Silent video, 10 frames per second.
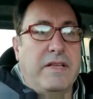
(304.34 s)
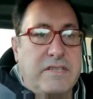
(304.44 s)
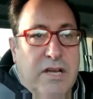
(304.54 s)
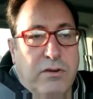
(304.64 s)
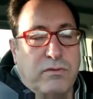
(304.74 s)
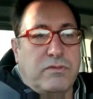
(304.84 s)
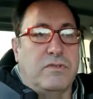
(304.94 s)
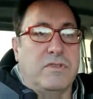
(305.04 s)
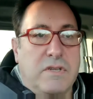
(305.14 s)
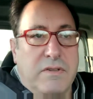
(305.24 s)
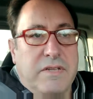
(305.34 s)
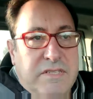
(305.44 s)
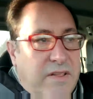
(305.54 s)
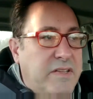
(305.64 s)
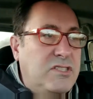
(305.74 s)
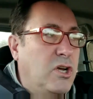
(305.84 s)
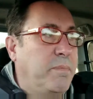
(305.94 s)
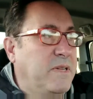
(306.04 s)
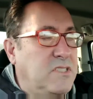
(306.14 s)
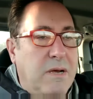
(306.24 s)
no there's nothing
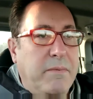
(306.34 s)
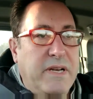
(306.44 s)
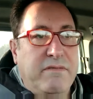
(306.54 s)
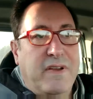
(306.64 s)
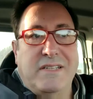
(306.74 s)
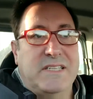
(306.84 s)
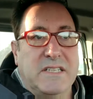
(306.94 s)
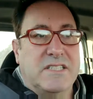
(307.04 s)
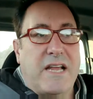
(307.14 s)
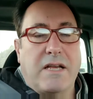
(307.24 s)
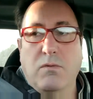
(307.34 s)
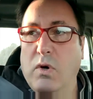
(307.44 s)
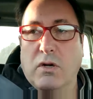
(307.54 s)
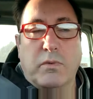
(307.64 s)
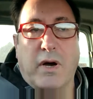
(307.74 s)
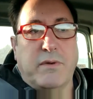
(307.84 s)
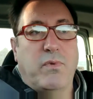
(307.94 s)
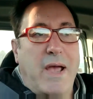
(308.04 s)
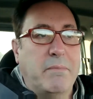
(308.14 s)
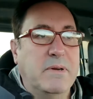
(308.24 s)
stopping someone inventing a second world wide
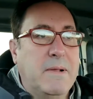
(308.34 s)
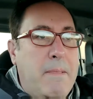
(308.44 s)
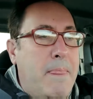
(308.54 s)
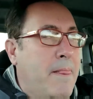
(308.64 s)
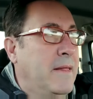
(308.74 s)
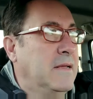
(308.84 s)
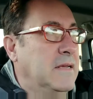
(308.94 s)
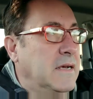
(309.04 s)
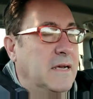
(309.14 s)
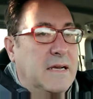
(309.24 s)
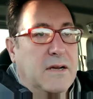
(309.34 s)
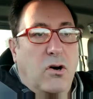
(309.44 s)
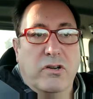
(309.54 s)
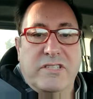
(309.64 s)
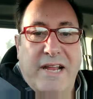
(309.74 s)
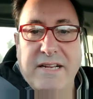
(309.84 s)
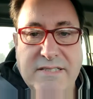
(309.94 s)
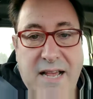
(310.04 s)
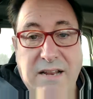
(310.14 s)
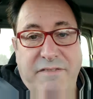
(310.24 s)
web uh, or a second
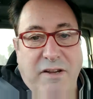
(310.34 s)
telephone